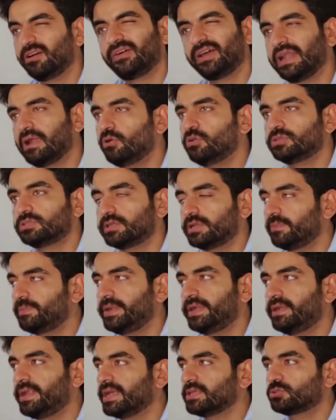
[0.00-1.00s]
Number one, I would
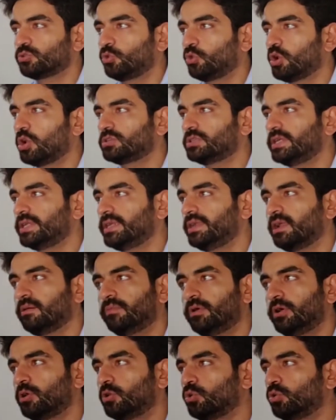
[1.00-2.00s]
repeat, as curiosity.
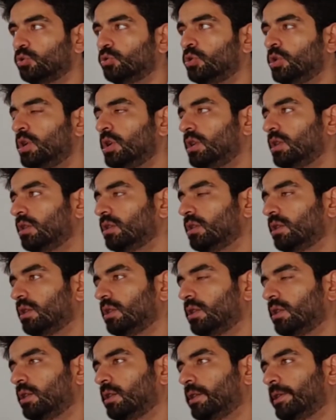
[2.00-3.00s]
Number two,
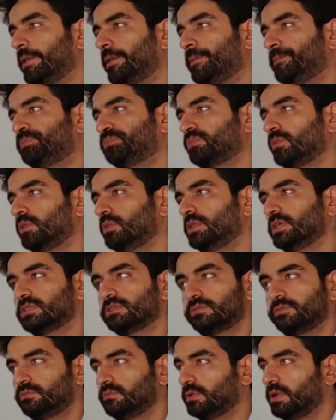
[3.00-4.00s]

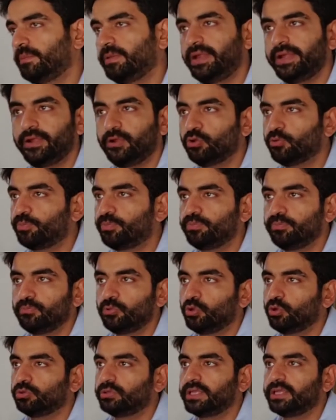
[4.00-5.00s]
this ability to,
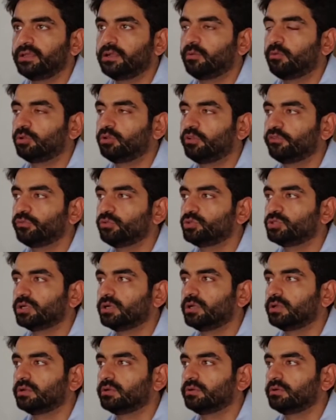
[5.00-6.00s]
you know, think about the
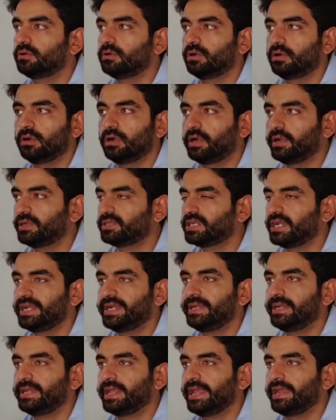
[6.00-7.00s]
future,
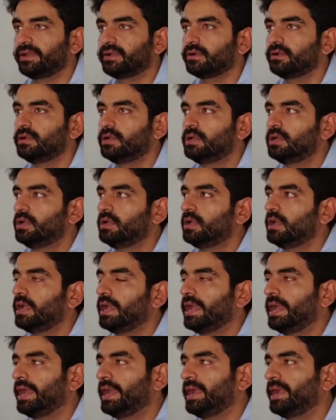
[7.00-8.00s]
understanding tech,
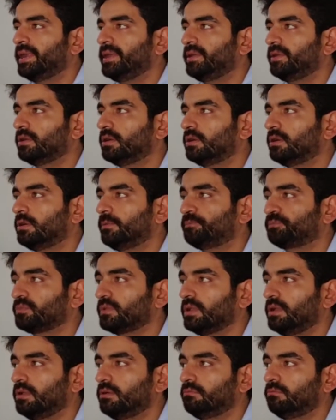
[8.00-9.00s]
and
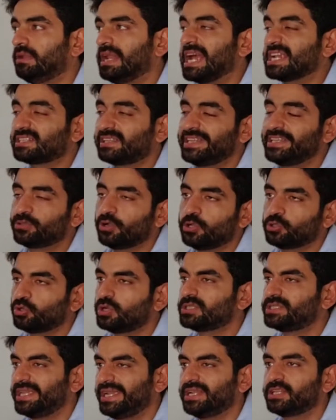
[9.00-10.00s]
lastly, it's
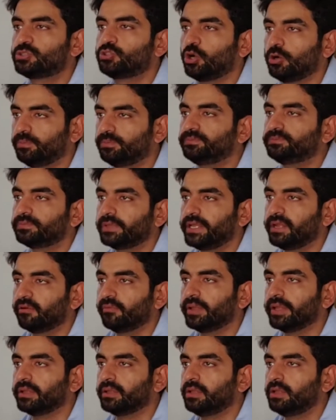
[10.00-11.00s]
also a sales job
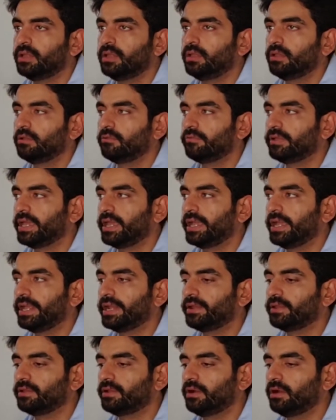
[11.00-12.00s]
in a way,
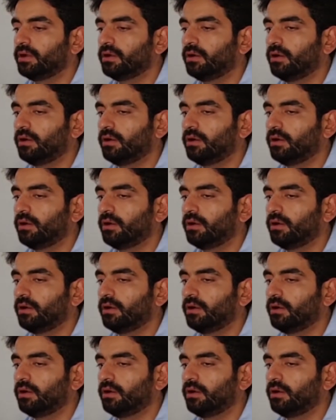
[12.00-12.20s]
where